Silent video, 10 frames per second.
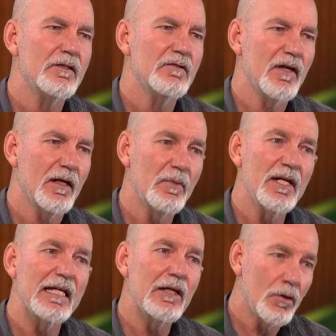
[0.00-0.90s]
develop
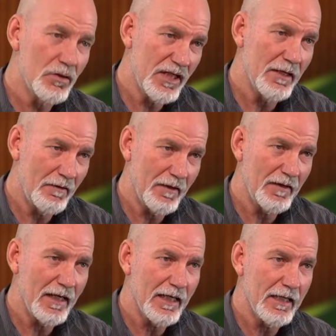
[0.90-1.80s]
any content that
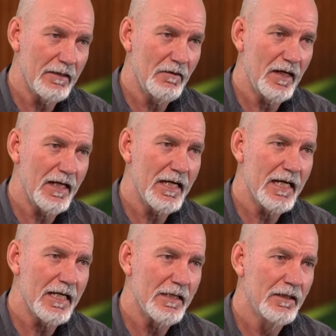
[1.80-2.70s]
they
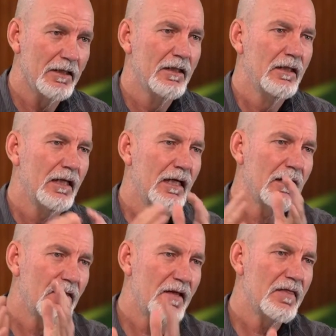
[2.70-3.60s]
need.
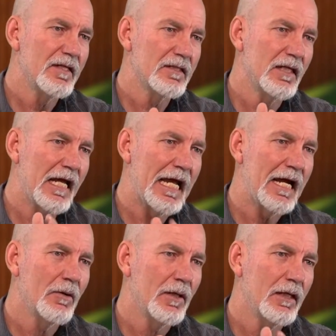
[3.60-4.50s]
Then there's an
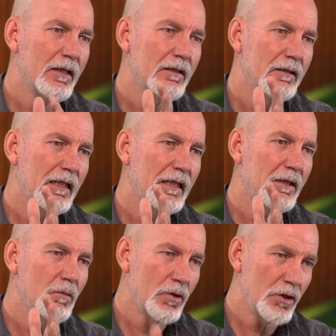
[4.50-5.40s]
hour
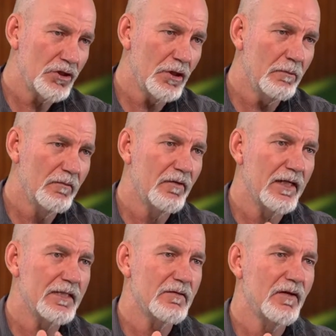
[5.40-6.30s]
workshop
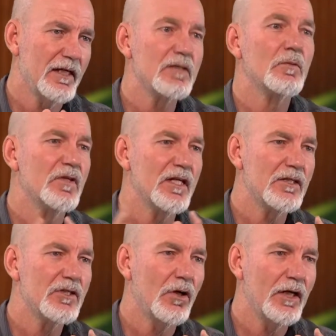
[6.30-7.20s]
face-to-face with the
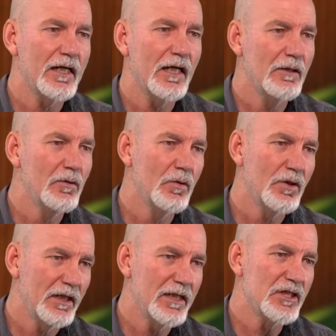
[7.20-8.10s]
entire cohort
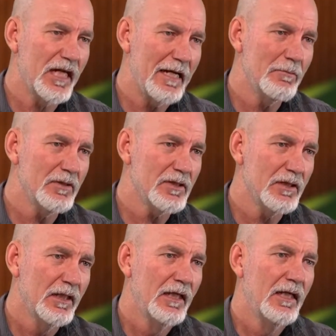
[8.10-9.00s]
at each campus.
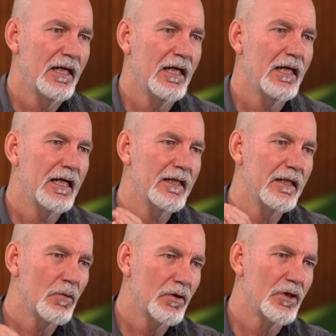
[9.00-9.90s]
And
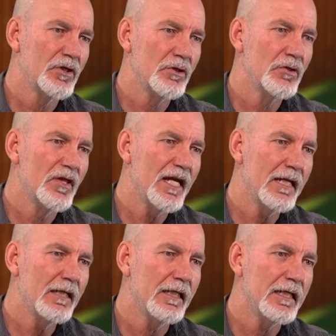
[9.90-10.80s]
then what I do
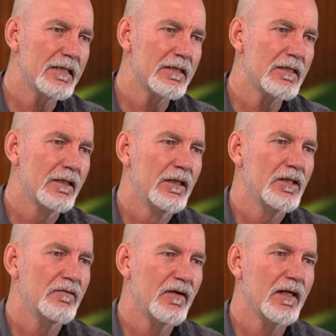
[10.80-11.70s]
then is
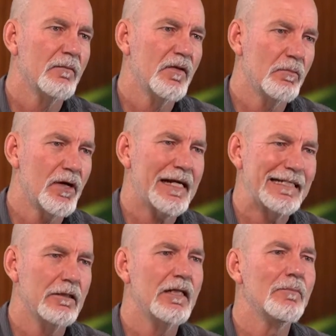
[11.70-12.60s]
develop the
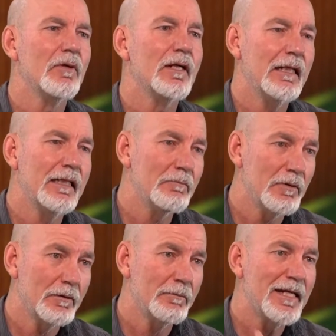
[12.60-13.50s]
practical
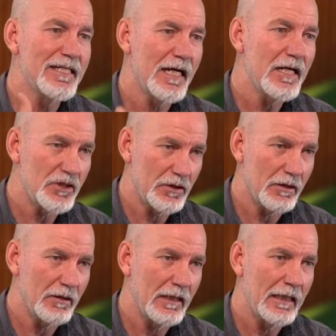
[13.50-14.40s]
implementation
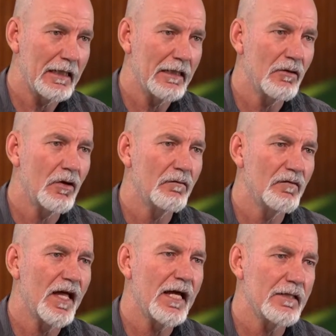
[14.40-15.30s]
of
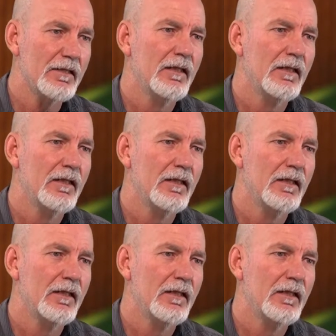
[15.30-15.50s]
that